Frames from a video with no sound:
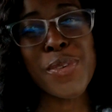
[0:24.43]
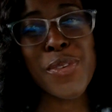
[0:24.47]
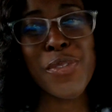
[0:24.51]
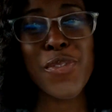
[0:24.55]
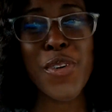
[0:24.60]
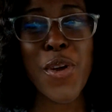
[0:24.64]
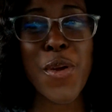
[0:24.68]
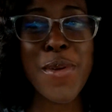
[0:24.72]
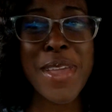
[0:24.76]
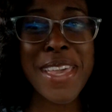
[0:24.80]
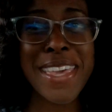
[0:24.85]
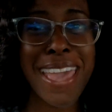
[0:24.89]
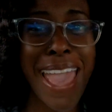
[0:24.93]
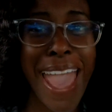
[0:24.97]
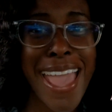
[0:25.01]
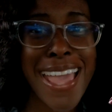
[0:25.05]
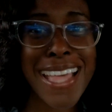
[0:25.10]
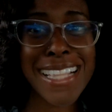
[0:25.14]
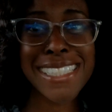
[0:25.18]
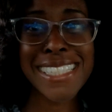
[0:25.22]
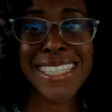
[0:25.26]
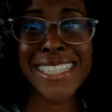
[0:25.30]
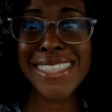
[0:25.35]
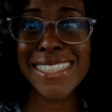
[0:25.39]
Before we
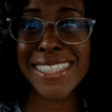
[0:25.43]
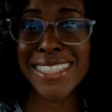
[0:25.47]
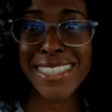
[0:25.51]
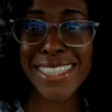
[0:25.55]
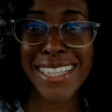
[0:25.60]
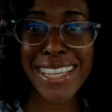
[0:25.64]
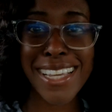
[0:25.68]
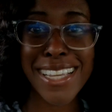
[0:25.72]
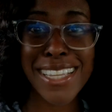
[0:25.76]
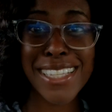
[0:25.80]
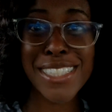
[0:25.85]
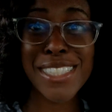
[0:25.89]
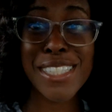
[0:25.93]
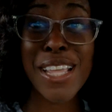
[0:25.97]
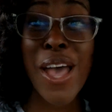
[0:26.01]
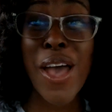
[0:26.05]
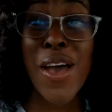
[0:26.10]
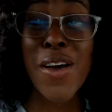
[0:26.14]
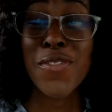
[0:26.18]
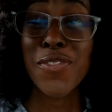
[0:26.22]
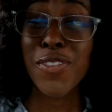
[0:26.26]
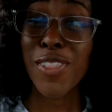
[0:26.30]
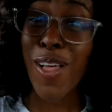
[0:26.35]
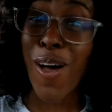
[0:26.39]
get into today's
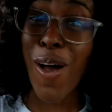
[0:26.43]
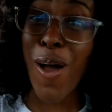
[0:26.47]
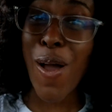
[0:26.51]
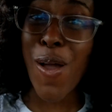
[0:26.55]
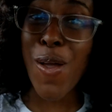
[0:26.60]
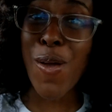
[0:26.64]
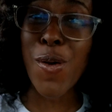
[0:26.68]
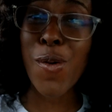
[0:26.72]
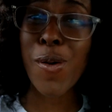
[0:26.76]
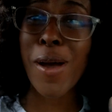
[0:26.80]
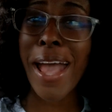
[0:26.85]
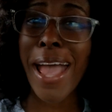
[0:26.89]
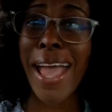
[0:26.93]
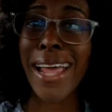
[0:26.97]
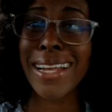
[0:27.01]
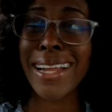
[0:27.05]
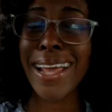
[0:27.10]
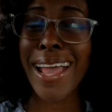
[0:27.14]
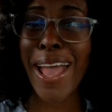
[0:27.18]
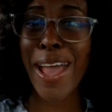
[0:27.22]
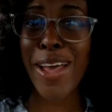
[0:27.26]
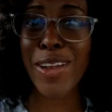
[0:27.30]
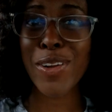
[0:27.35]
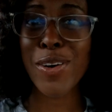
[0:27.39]
vlog, go ahead
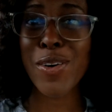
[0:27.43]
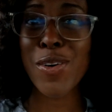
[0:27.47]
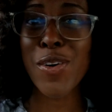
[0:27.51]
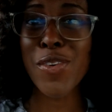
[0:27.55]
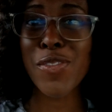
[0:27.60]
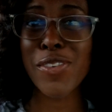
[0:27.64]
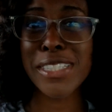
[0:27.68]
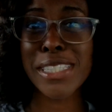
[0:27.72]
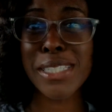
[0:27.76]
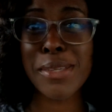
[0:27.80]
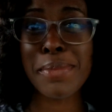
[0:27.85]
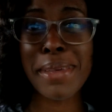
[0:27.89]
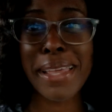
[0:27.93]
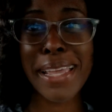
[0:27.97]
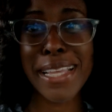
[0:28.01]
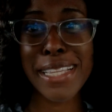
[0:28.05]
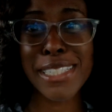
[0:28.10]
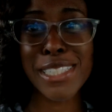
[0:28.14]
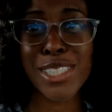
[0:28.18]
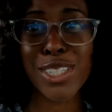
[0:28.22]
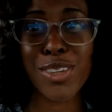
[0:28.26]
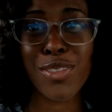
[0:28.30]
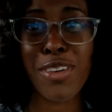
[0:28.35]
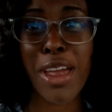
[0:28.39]
and head on over to my
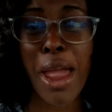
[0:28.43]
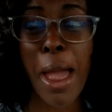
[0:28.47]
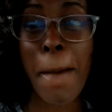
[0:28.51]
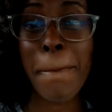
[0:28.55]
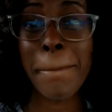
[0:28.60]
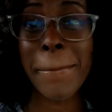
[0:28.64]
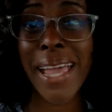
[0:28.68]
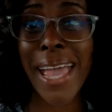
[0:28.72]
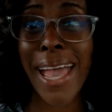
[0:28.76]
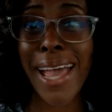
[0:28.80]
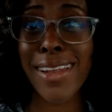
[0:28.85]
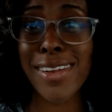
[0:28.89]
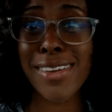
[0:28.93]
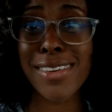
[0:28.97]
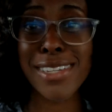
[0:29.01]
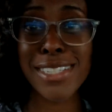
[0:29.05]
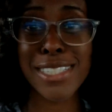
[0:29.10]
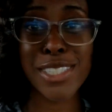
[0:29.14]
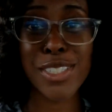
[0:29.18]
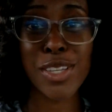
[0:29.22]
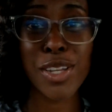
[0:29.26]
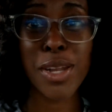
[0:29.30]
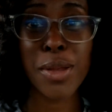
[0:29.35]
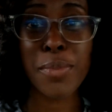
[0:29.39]
Instagram. My handle
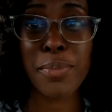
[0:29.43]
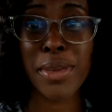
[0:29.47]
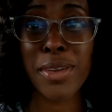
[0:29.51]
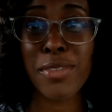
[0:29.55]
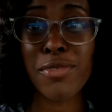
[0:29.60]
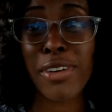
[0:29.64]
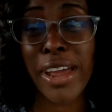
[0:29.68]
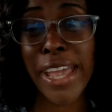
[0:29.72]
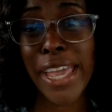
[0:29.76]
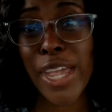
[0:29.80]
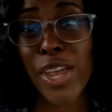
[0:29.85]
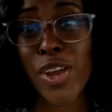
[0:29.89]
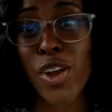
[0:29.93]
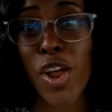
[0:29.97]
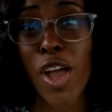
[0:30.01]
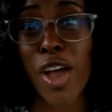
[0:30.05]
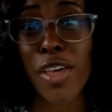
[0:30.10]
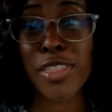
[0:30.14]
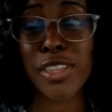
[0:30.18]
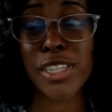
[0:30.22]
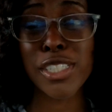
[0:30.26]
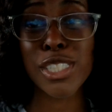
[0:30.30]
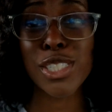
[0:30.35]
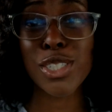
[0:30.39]
is going to be right here
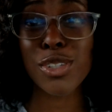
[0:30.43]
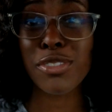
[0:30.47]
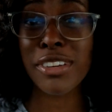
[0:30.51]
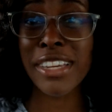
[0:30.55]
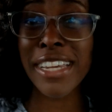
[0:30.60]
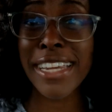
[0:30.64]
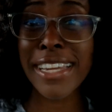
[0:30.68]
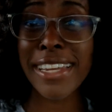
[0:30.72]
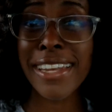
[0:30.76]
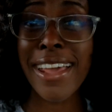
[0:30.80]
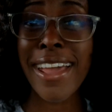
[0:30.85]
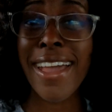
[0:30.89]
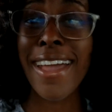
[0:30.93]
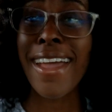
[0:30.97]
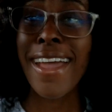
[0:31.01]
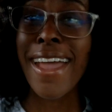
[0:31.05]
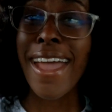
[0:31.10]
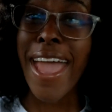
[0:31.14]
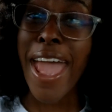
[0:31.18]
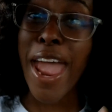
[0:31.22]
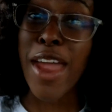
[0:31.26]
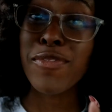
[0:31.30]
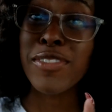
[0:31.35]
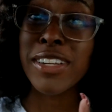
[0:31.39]
on the screen.
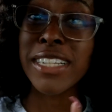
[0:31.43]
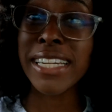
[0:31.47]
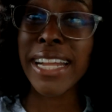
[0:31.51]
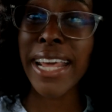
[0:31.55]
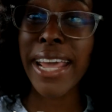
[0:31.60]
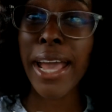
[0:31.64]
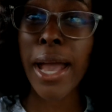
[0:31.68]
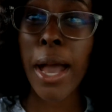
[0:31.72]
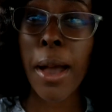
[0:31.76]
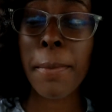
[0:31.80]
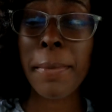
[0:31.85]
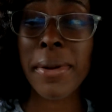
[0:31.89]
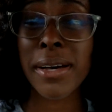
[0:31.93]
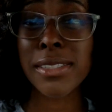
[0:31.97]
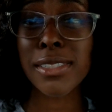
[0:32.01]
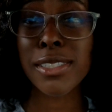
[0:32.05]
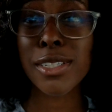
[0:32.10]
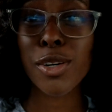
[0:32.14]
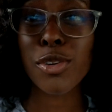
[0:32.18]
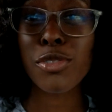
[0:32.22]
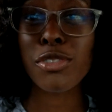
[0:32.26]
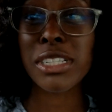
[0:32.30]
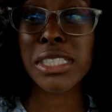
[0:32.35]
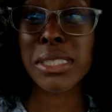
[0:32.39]
Every day up
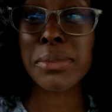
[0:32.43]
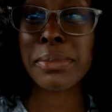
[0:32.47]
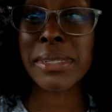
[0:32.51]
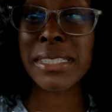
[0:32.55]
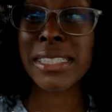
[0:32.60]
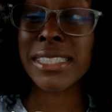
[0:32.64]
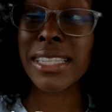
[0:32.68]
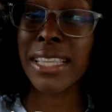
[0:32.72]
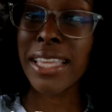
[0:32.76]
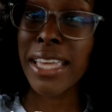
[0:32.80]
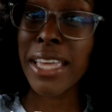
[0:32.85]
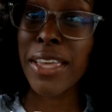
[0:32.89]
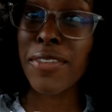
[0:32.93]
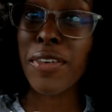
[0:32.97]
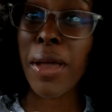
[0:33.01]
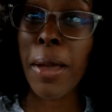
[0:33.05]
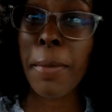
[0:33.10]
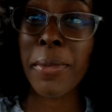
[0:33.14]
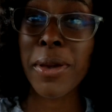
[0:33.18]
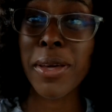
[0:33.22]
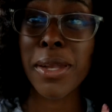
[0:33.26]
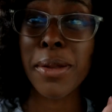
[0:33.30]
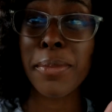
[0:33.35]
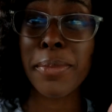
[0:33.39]
until Christmas Eve,
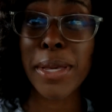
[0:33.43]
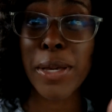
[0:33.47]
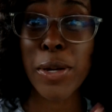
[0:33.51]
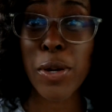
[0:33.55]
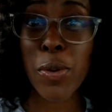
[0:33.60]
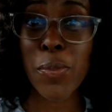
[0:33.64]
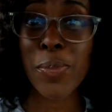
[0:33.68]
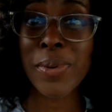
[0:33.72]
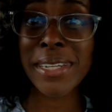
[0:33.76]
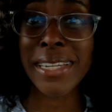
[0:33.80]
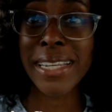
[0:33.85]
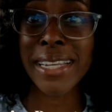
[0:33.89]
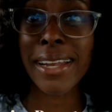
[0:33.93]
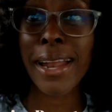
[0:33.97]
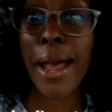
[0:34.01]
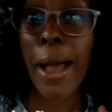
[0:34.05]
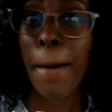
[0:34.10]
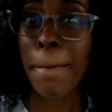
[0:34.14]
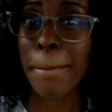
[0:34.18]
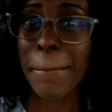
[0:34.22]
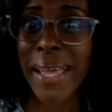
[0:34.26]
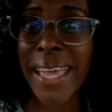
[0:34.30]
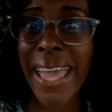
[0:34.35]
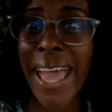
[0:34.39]
I'm going to be opening
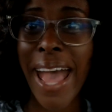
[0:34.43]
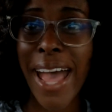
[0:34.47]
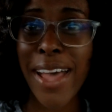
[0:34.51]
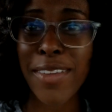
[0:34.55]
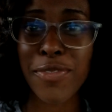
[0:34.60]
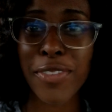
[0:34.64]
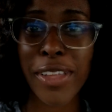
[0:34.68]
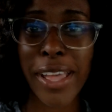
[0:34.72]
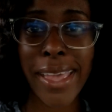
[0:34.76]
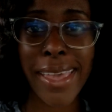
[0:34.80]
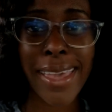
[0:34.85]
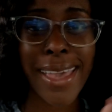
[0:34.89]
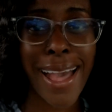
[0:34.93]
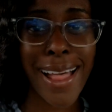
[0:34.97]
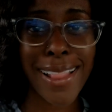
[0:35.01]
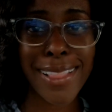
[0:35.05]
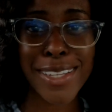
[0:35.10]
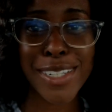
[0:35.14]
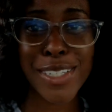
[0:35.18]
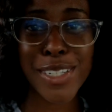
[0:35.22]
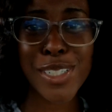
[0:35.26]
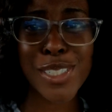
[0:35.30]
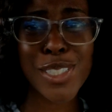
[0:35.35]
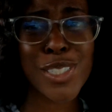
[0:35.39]
up my advent
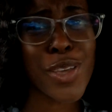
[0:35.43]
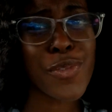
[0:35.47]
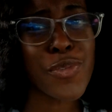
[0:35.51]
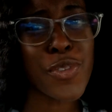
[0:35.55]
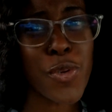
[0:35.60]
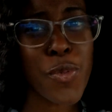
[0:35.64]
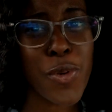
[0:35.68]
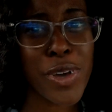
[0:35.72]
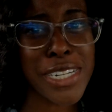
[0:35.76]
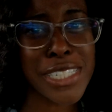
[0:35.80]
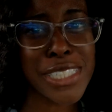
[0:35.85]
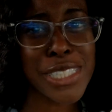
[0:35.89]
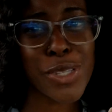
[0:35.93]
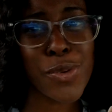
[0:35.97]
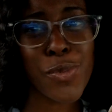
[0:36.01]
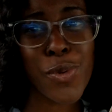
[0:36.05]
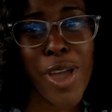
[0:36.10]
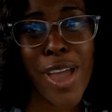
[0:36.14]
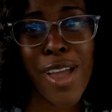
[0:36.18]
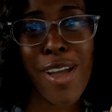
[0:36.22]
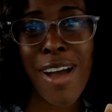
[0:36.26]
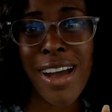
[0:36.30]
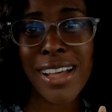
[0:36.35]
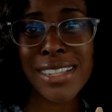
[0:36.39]
calendar, so if you want to see
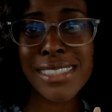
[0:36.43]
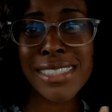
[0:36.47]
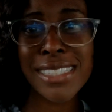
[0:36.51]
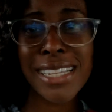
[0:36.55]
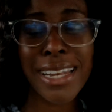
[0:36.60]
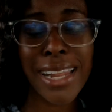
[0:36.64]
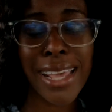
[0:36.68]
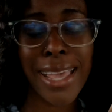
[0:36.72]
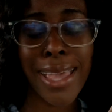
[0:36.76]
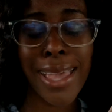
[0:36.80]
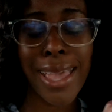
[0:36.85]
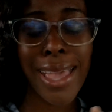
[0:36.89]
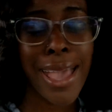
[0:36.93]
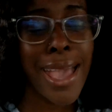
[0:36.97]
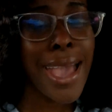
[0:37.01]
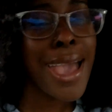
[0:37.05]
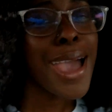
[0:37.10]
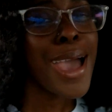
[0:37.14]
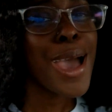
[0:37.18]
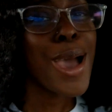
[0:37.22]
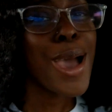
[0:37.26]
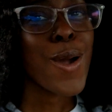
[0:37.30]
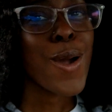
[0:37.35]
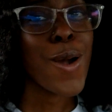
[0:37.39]
what I got today,
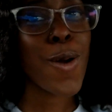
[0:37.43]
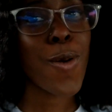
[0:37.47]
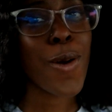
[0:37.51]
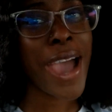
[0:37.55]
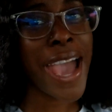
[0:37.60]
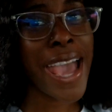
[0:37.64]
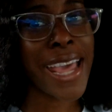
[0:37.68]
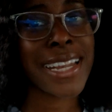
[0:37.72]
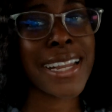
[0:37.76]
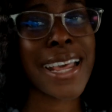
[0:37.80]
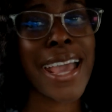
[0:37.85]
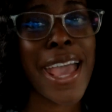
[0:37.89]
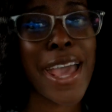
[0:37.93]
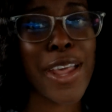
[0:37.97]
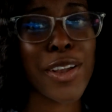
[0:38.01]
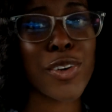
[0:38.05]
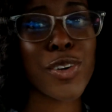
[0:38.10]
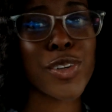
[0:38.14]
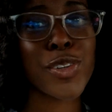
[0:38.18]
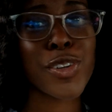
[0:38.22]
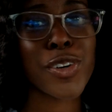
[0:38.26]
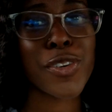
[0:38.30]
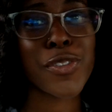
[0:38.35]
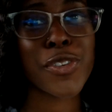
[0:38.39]
go ahead and
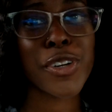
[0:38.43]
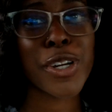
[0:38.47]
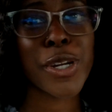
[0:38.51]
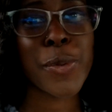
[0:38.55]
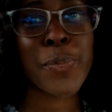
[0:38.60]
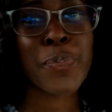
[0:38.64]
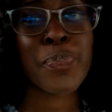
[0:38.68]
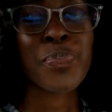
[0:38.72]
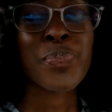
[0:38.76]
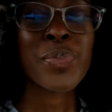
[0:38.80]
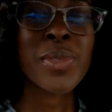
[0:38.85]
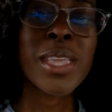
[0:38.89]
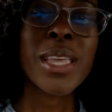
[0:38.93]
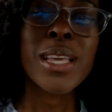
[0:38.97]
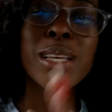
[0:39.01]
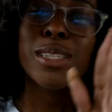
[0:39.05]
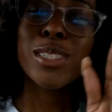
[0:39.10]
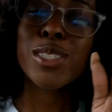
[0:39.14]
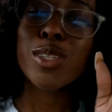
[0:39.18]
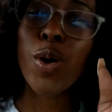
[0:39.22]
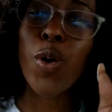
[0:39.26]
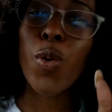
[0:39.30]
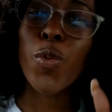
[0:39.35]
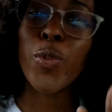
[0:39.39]
head on over.
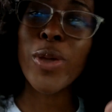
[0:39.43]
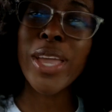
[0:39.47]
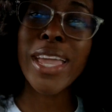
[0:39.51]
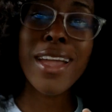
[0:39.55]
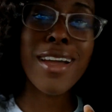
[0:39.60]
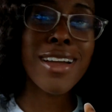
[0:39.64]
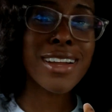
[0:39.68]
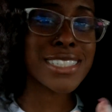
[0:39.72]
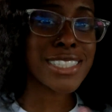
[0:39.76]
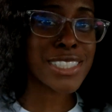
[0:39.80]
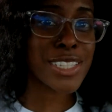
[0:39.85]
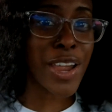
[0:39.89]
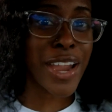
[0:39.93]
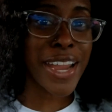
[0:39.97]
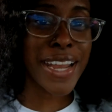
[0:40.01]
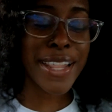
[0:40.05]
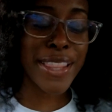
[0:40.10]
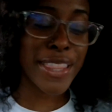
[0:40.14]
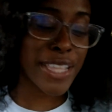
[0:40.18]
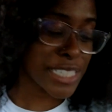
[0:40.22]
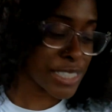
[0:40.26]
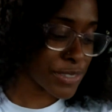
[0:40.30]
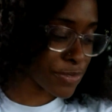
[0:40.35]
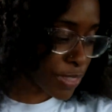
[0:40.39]
So we are
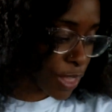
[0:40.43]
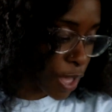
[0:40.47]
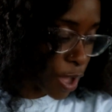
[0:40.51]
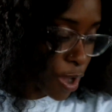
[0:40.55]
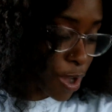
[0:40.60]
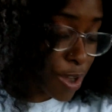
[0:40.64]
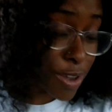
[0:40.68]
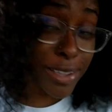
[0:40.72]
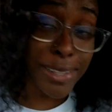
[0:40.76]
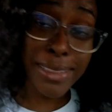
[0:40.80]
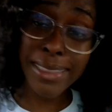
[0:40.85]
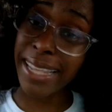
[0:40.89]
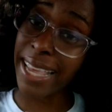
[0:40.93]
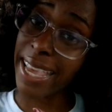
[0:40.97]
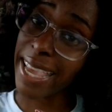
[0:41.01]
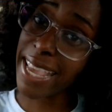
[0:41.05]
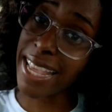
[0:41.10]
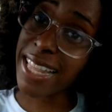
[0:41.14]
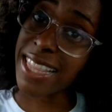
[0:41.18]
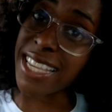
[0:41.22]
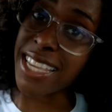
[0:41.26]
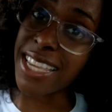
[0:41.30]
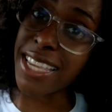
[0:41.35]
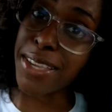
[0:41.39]
starting this vlog
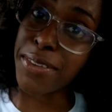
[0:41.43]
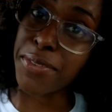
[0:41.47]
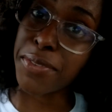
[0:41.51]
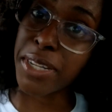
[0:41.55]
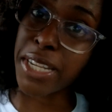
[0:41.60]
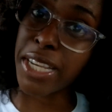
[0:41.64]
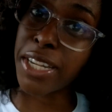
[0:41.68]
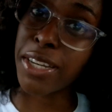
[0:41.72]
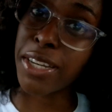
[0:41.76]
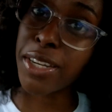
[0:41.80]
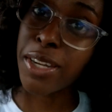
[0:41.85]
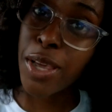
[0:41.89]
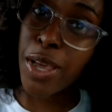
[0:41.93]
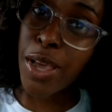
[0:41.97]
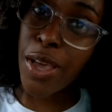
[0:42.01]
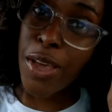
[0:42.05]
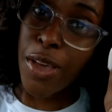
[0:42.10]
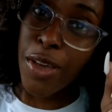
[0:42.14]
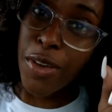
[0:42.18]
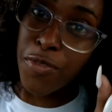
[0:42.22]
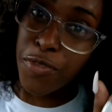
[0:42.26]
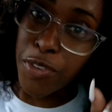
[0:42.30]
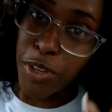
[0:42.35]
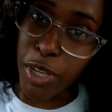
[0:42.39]
late in the evening
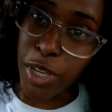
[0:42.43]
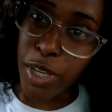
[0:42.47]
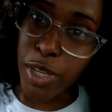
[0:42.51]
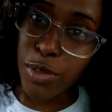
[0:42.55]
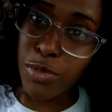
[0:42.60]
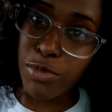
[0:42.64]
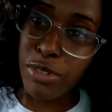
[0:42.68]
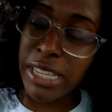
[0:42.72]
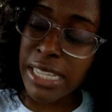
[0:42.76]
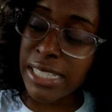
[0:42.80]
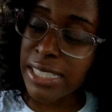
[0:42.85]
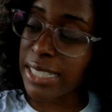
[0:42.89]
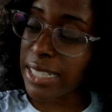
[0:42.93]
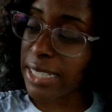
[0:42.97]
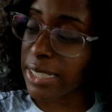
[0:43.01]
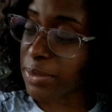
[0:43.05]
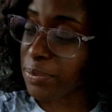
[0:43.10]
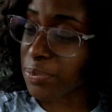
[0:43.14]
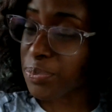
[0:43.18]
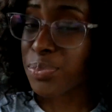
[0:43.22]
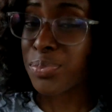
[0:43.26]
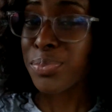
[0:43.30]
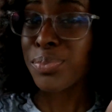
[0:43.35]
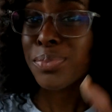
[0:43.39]
for good
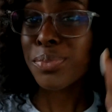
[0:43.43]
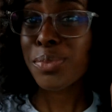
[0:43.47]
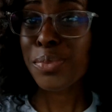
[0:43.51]
reason.